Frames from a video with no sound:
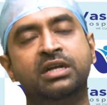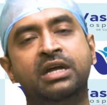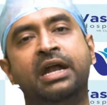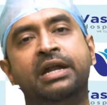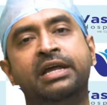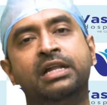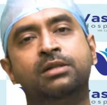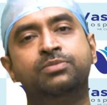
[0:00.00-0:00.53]

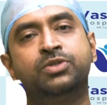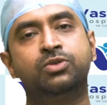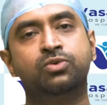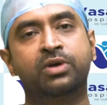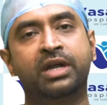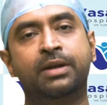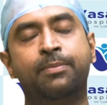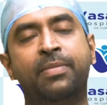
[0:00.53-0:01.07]
and helps you
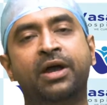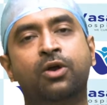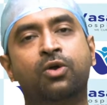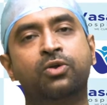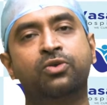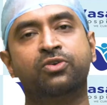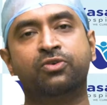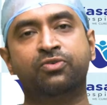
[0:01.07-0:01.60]
get back
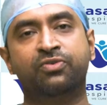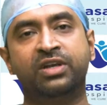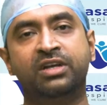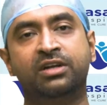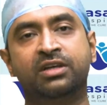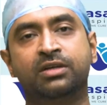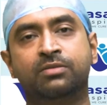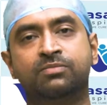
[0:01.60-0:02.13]
onto your feet.